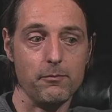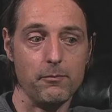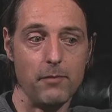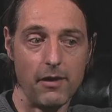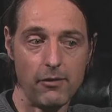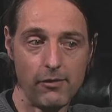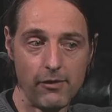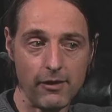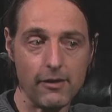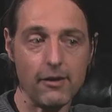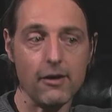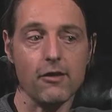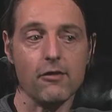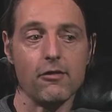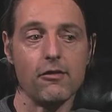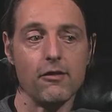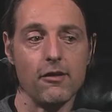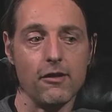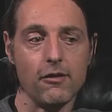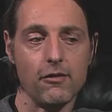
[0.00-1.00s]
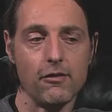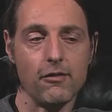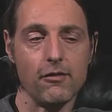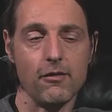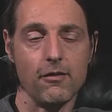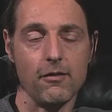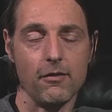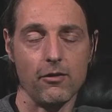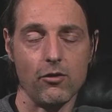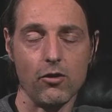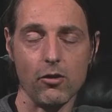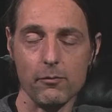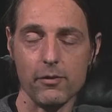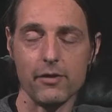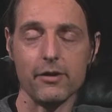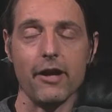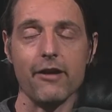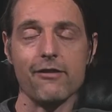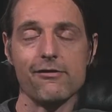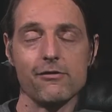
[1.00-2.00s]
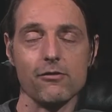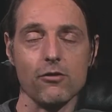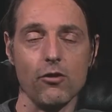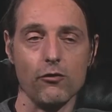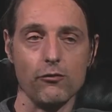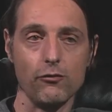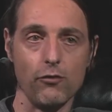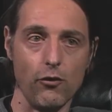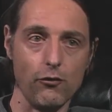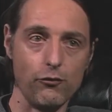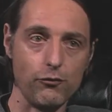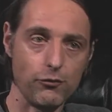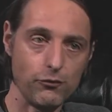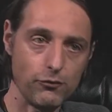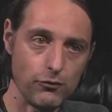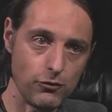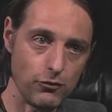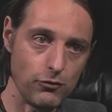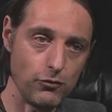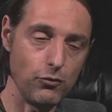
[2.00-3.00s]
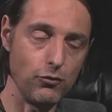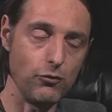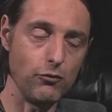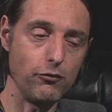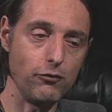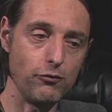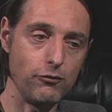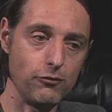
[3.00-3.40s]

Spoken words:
Basically it's the combination of two